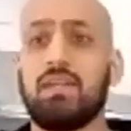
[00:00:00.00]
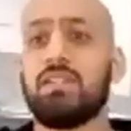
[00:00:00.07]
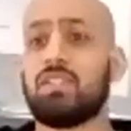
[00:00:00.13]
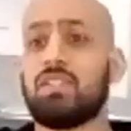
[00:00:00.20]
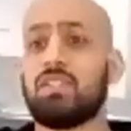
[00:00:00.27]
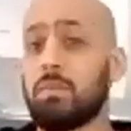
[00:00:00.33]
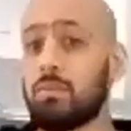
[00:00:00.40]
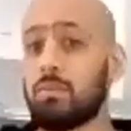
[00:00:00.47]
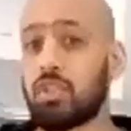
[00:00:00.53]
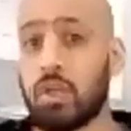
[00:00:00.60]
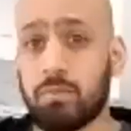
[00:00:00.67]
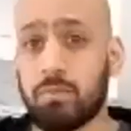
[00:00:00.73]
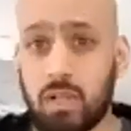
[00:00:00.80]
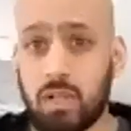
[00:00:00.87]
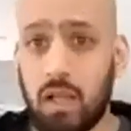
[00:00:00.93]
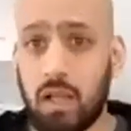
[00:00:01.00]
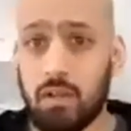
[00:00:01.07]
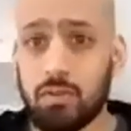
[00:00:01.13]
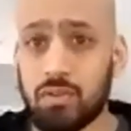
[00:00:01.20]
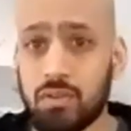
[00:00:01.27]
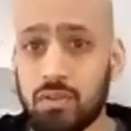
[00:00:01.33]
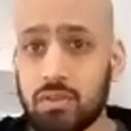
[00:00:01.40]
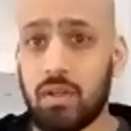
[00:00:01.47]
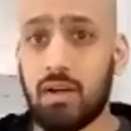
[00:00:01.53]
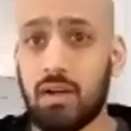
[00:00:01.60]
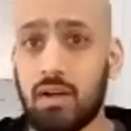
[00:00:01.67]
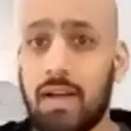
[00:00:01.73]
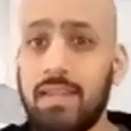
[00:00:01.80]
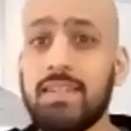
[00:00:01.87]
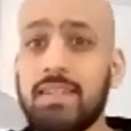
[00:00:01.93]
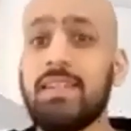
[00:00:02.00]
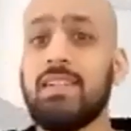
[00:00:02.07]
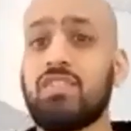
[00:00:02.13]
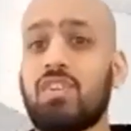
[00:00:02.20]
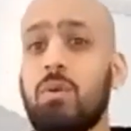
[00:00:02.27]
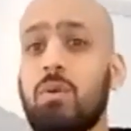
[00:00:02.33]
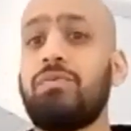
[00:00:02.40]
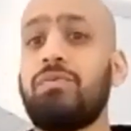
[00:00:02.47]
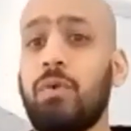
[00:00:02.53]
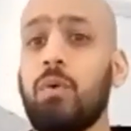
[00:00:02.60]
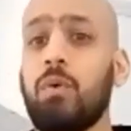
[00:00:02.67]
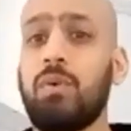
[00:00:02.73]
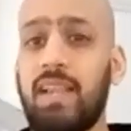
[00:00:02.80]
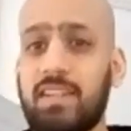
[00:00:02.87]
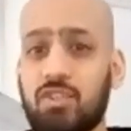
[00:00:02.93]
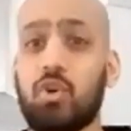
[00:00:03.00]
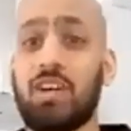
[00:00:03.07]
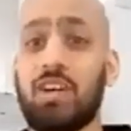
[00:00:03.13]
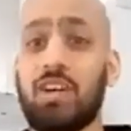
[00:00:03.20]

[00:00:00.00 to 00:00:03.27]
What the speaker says: Some of the shops are closed, okay? So we thought, let's try and